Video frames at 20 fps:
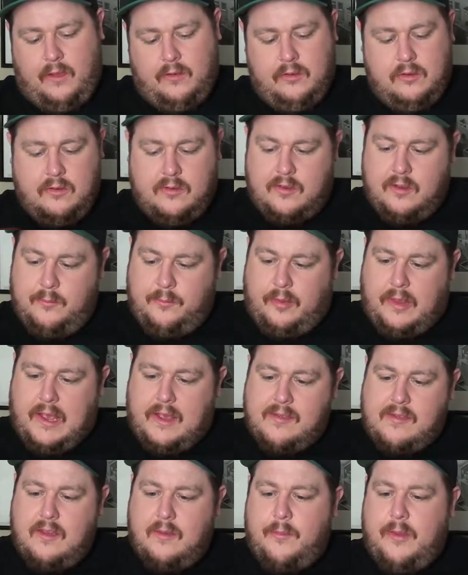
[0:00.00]
lucid
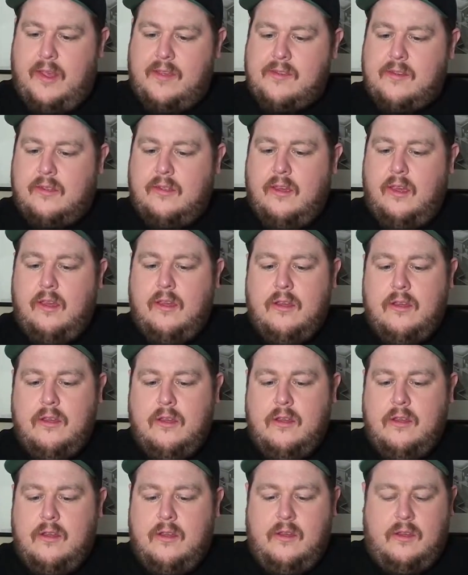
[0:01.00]
plastic basically.
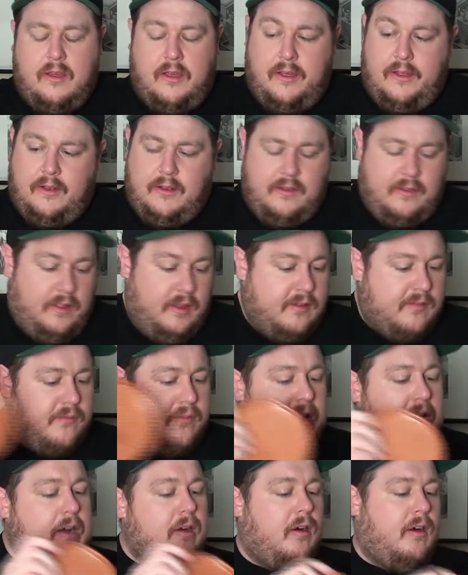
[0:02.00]
And these fly